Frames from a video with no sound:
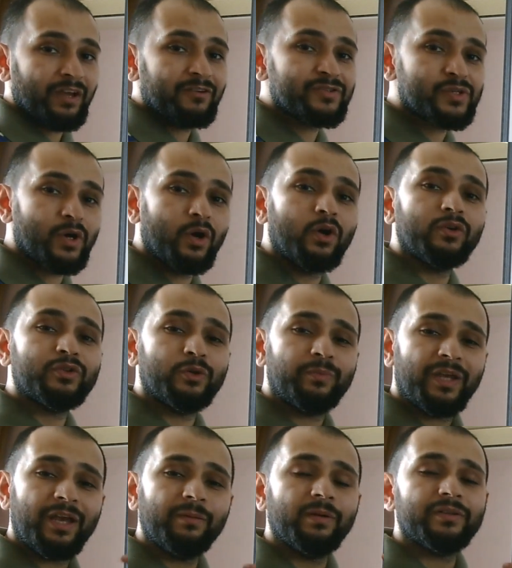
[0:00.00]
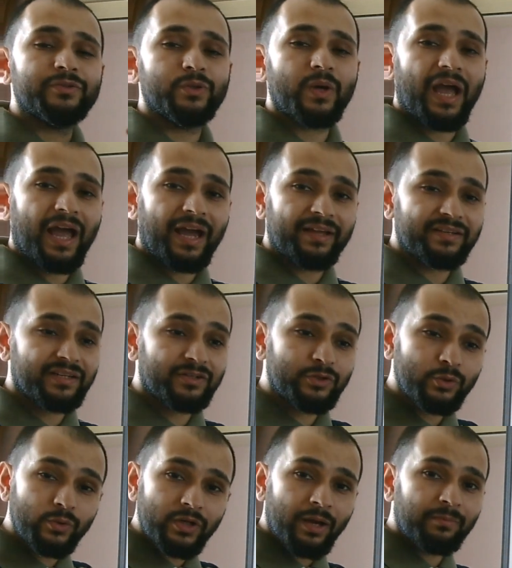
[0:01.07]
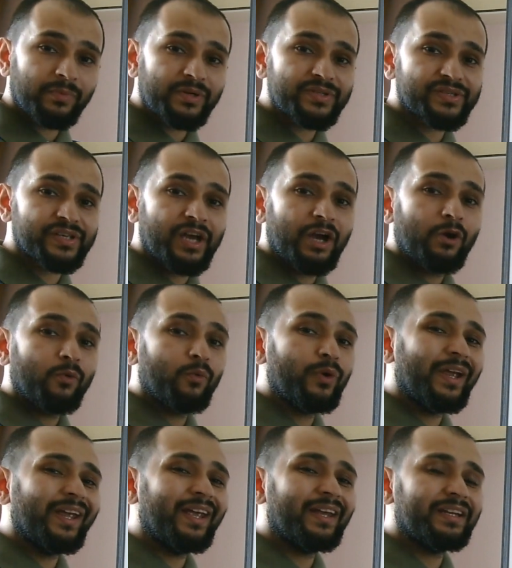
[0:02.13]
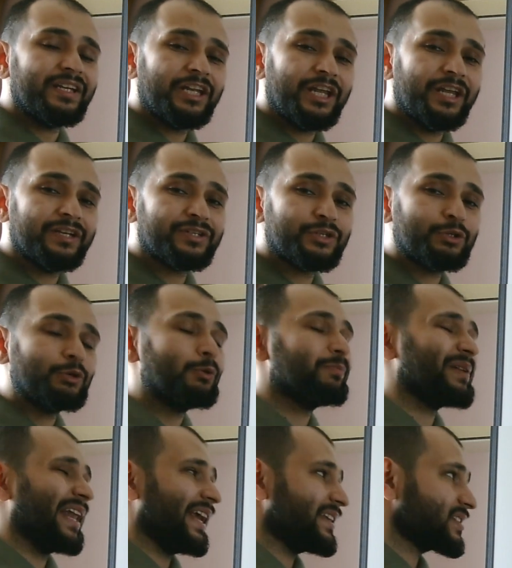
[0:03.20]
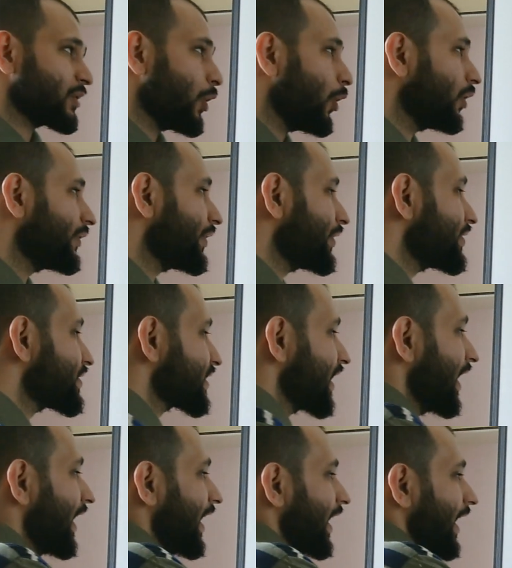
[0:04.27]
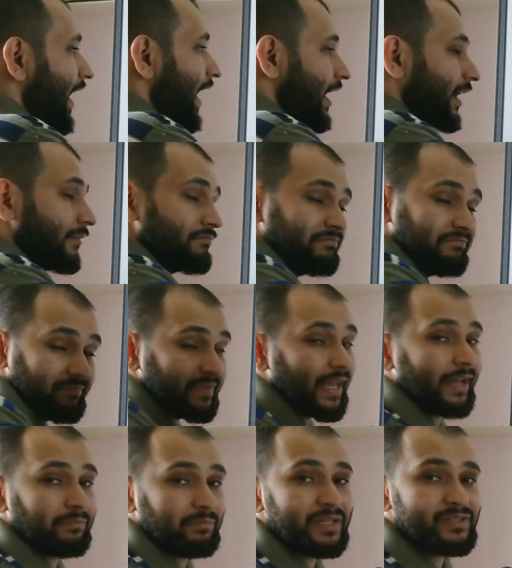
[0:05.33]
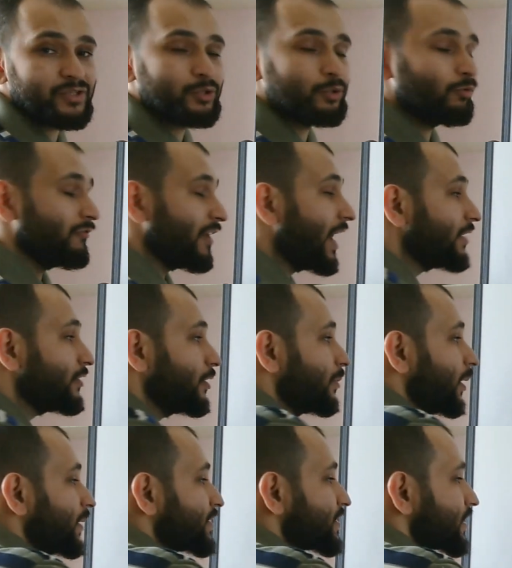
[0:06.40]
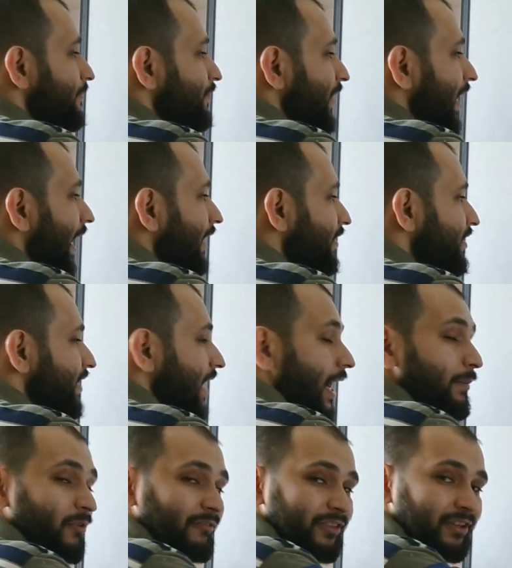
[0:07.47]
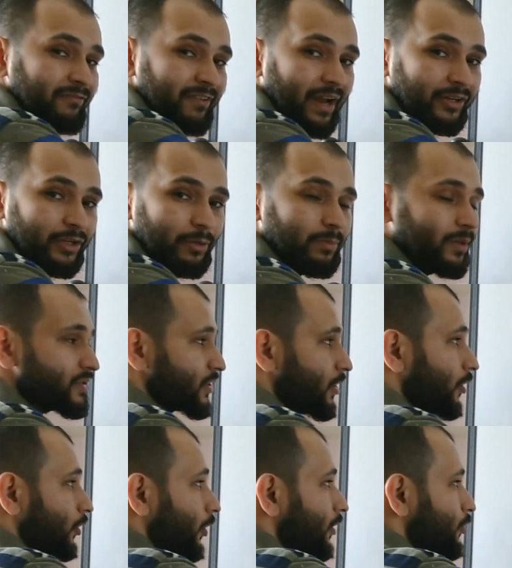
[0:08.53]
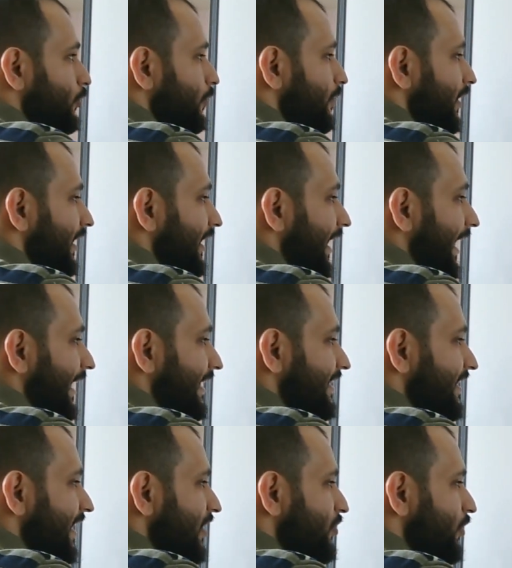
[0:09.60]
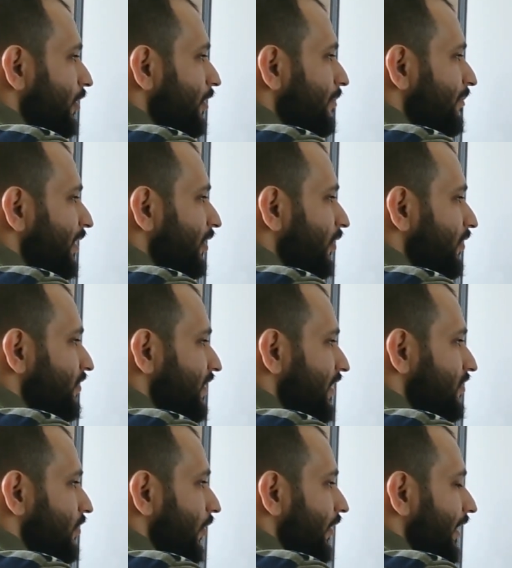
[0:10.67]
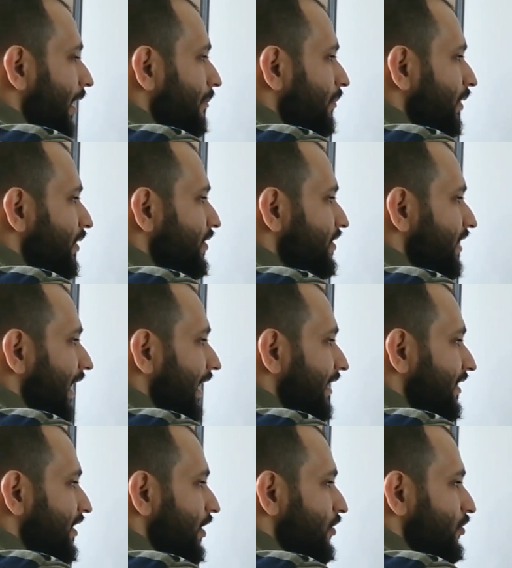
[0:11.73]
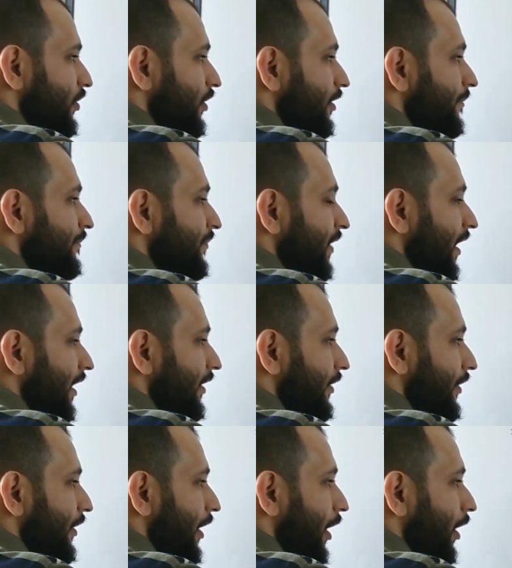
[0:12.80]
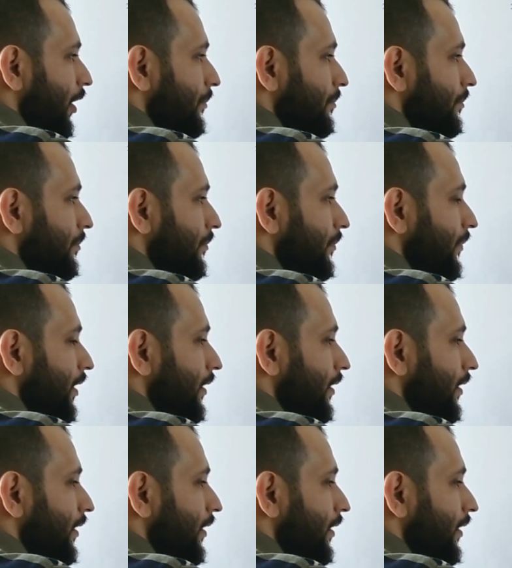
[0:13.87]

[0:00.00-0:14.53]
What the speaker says: So to be able to add two numbers, we need two placeholders. That means two variables. And the type of the variables are going to be integer, because these are numbers, integer, num1,